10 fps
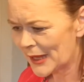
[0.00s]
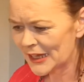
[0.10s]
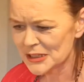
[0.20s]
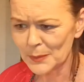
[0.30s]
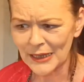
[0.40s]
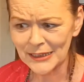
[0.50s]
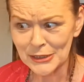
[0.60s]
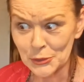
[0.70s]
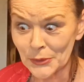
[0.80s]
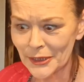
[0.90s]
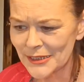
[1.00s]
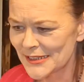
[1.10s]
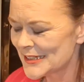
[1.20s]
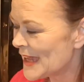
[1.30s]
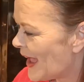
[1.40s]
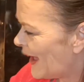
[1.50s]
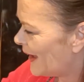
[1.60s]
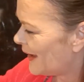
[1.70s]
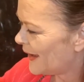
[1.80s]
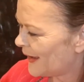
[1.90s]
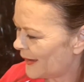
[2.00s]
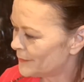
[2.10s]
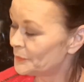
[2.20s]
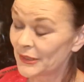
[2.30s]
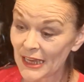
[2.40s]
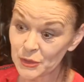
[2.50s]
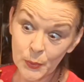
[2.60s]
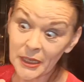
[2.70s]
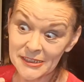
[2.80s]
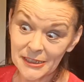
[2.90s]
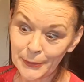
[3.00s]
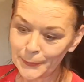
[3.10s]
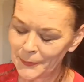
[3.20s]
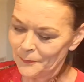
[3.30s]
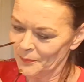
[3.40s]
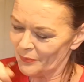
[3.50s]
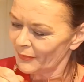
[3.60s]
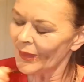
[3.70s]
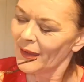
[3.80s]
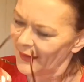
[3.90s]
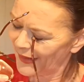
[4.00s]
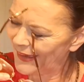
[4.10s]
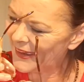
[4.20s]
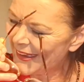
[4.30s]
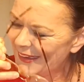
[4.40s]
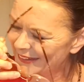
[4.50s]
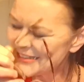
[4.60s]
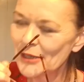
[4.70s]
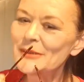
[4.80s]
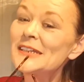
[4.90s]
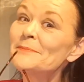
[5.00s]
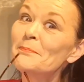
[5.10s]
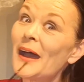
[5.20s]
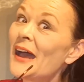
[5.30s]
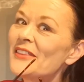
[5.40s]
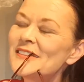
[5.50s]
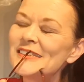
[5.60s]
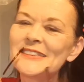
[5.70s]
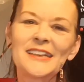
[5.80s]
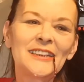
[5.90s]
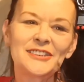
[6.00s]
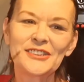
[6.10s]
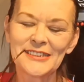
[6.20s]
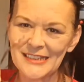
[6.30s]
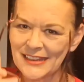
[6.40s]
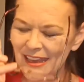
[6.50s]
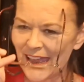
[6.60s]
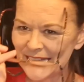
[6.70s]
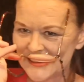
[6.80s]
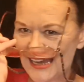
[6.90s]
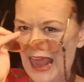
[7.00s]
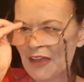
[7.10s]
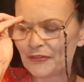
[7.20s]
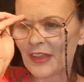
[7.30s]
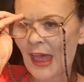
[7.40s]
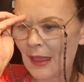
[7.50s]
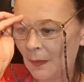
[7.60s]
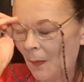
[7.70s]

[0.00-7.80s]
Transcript: when I explain it to others. But that's what I do. So I didn't buy the detergent in the end, I left that.